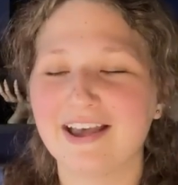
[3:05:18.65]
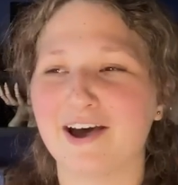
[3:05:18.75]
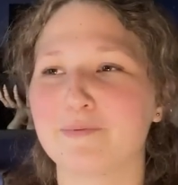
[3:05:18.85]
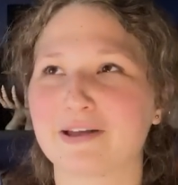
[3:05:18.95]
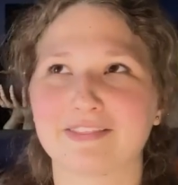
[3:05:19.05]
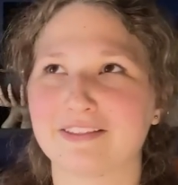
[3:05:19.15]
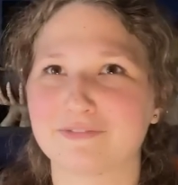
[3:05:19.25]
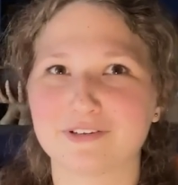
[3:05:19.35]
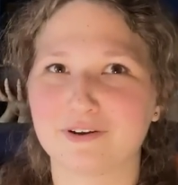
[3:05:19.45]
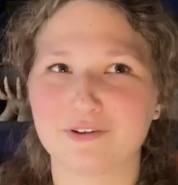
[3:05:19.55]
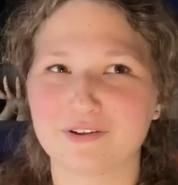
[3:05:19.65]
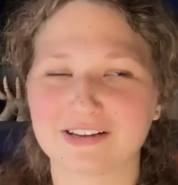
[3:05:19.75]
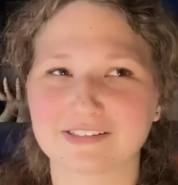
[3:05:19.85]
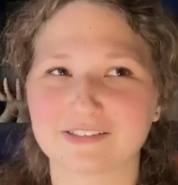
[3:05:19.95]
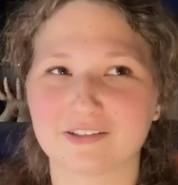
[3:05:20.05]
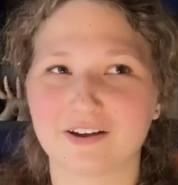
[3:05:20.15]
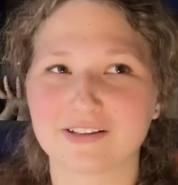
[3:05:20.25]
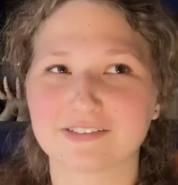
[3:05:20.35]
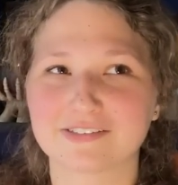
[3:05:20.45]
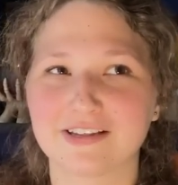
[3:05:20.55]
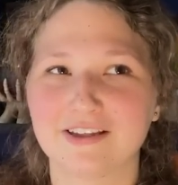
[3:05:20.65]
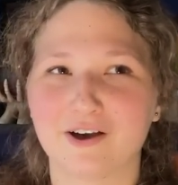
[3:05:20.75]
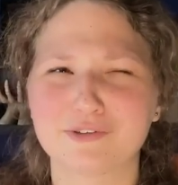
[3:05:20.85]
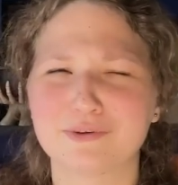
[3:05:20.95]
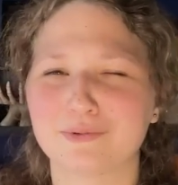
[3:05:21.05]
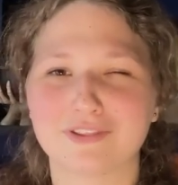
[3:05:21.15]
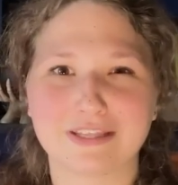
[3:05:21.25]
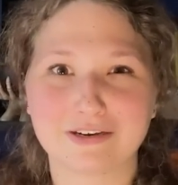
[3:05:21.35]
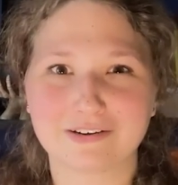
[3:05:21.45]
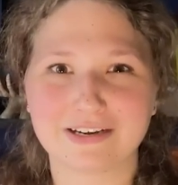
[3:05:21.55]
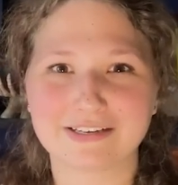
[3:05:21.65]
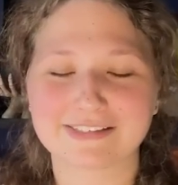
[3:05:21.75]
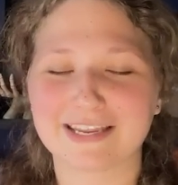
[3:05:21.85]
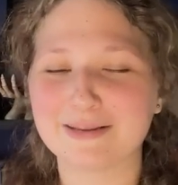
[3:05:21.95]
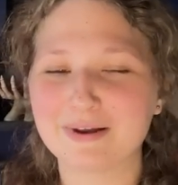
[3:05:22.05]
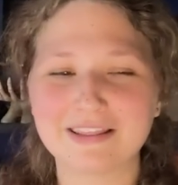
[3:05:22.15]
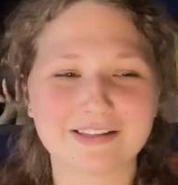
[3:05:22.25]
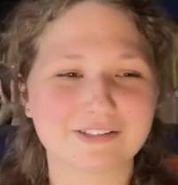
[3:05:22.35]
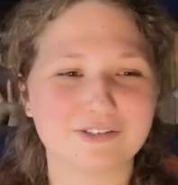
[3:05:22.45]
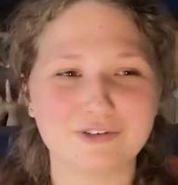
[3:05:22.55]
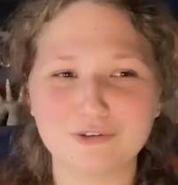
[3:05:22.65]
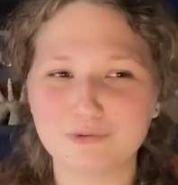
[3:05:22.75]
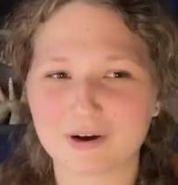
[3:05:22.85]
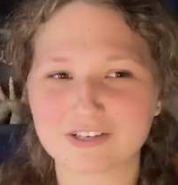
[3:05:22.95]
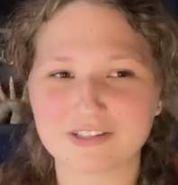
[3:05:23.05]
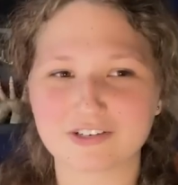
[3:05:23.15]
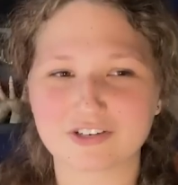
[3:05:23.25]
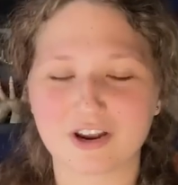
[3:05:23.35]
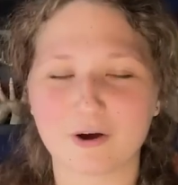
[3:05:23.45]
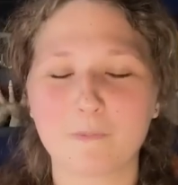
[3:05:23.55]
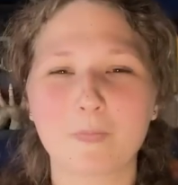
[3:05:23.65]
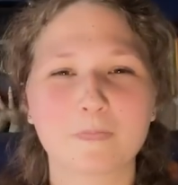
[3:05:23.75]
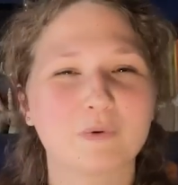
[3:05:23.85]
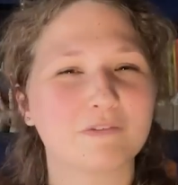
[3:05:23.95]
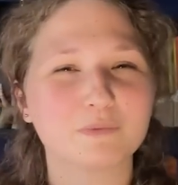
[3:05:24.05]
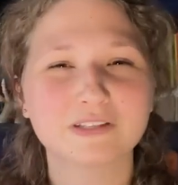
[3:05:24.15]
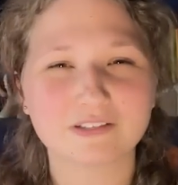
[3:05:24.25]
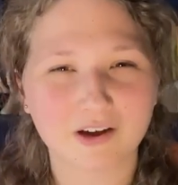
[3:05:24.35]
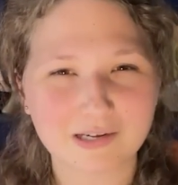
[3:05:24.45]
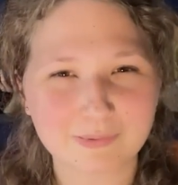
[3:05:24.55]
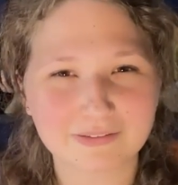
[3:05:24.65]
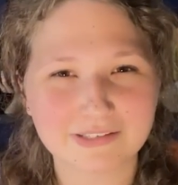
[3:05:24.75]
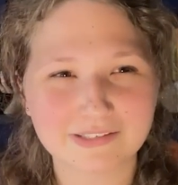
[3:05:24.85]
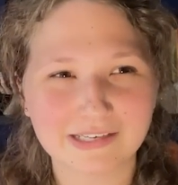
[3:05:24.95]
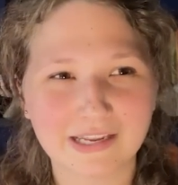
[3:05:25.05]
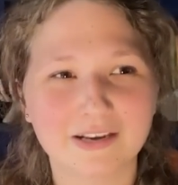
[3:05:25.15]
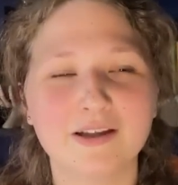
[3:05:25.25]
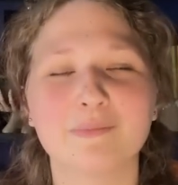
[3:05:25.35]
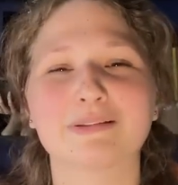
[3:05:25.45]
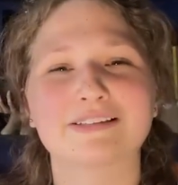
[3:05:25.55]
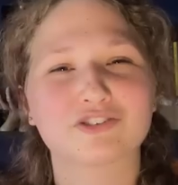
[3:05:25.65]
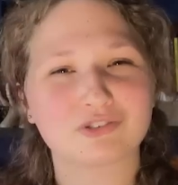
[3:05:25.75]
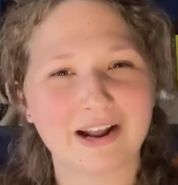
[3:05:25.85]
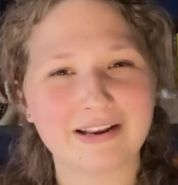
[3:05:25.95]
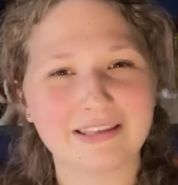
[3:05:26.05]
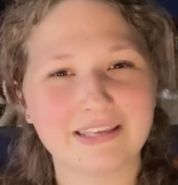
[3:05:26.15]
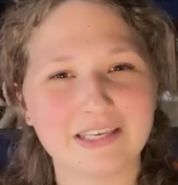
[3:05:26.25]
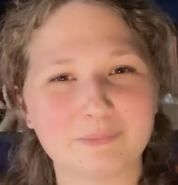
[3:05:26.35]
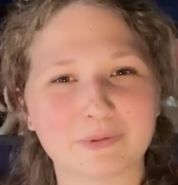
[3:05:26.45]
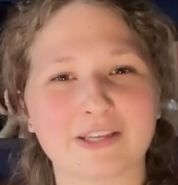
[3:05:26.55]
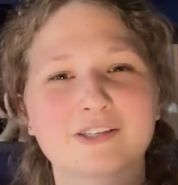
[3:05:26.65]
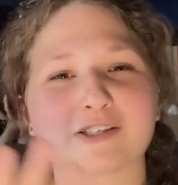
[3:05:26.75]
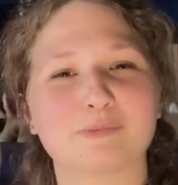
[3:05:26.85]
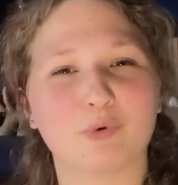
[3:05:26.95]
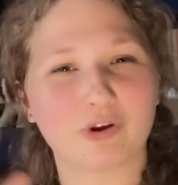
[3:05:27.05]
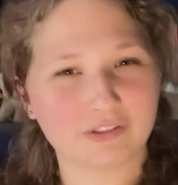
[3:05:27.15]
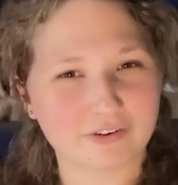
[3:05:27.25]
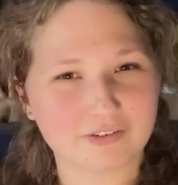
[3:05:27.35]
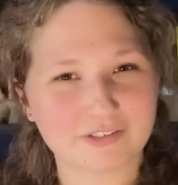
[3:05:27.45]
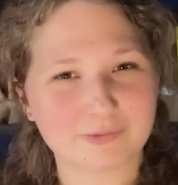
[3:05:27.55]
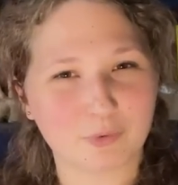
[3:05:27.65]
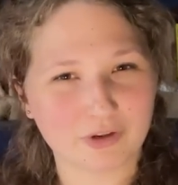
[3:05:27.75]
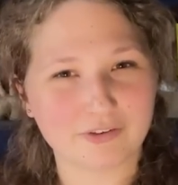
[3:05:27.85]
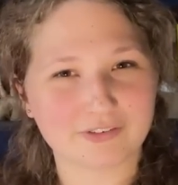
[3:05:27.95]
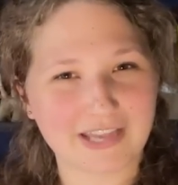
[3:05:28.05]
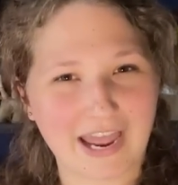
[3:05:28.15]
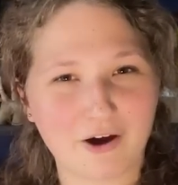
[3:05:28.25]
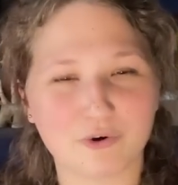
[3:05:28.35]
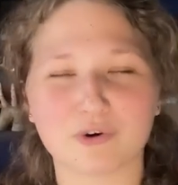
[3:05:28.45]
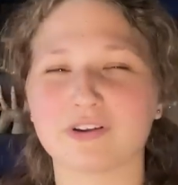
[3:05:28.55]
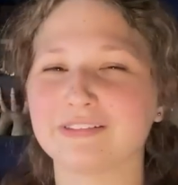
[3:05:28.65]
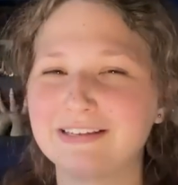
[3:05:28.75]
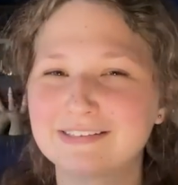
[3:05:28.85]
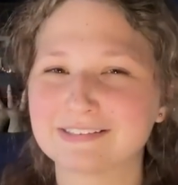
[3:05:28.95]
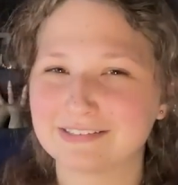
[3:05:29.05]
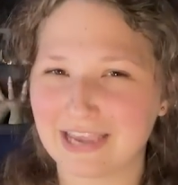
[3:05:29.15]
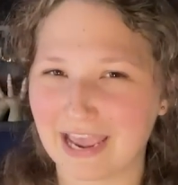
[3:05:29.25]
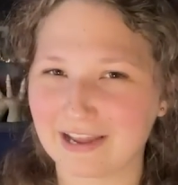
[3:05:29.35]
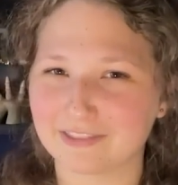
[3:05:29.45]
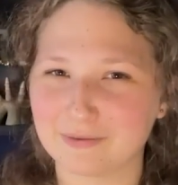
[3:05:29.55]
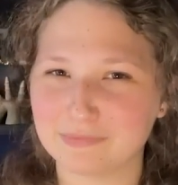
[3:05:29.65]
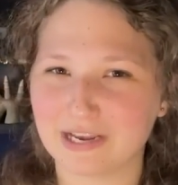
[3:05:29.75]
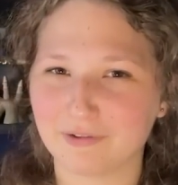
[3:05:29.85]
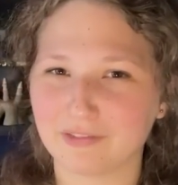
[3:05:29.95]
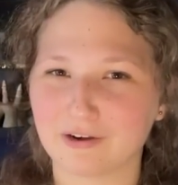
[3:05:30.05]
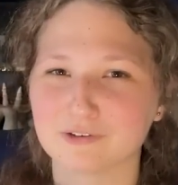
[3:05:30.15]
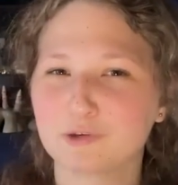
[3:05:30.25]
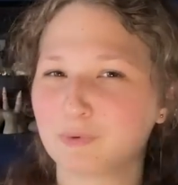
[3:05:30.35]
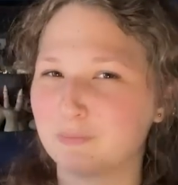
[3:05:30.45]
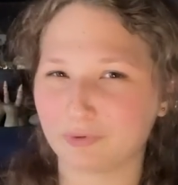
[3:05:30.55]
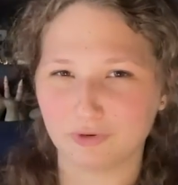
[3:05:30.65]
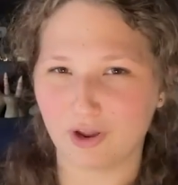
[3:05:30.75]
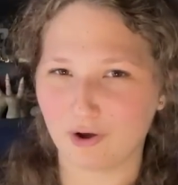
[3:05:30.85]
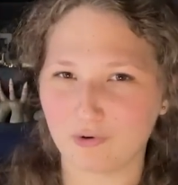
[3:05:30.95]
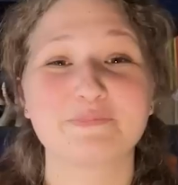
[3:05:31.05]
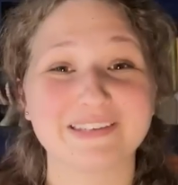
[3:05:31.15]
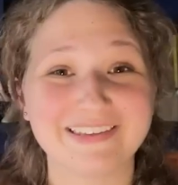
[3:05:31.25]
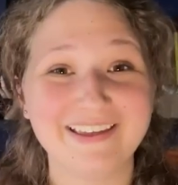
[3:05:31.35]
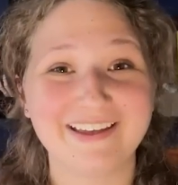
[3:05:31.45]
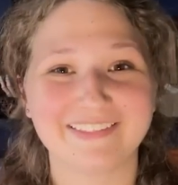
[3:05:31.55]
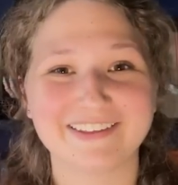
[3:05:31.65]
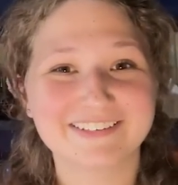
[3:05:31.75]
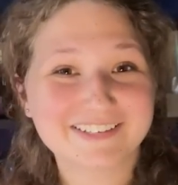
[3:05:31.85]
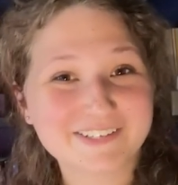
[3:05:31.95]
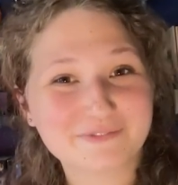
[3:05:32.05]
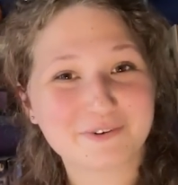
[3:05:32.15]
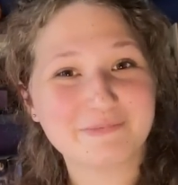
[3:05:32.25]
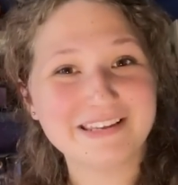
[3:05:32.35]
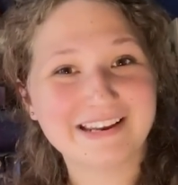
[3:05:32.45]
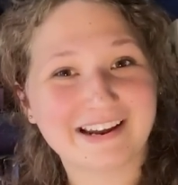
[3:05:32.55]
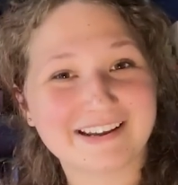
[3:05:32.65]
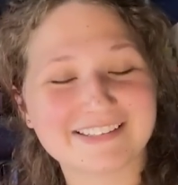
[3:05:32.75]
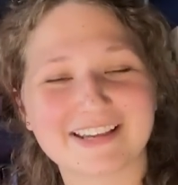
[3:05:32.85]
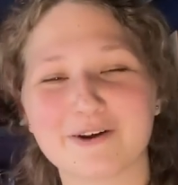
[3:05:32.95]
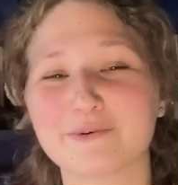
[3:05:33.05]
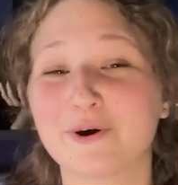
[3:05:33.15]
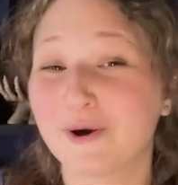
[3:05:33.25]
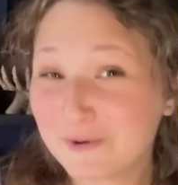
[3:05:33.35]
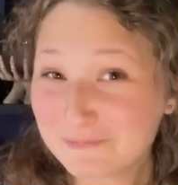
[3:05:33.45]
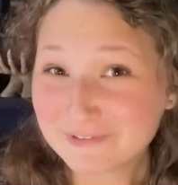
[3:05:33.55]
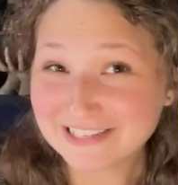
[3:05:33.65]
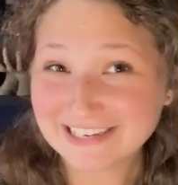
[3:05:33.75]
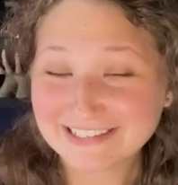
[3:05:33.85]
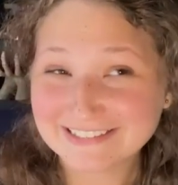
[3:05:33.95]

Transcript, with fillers: Um, I'd love to know you guys' thoughts. Also theories. Anybody that's new watching the show, we haven't really talked about this yet, but let's try to keep like spoilers, spoilers out, or at least tag them down there so people know. But yeah, that does it for me, guys. I will hopefully,